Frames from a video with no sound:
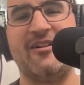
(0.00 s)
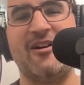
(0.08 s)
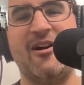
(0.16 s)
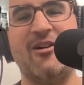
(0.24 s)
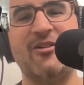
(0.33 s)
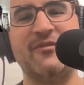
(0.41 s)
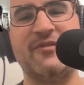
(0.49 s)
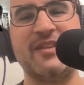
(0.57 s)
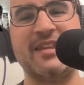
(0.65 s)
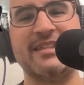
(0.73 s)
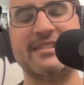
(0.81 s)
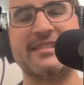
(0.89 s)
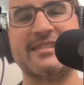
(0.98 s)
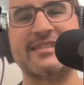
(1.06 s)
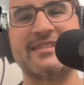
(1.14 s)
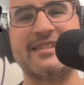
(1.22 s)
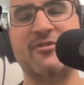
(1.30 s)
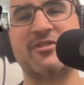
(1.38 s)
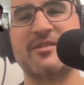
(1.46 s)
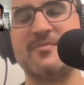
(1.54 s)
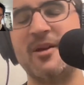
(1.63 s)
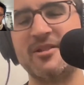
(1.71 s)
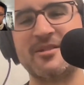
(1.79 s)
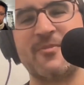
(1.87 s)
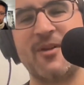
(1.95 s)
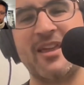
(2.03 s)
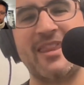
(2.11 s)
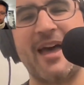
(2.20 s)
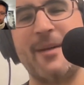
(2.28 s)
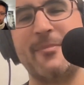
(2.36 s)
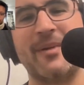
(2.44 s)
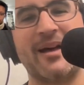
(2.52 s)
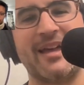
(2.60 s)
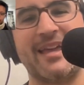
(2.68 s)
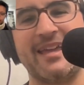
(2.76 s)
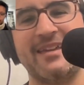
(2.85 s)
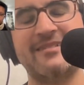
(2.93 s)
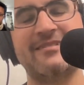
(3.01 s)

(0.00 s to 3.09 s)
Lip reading: all of these, just multiply that by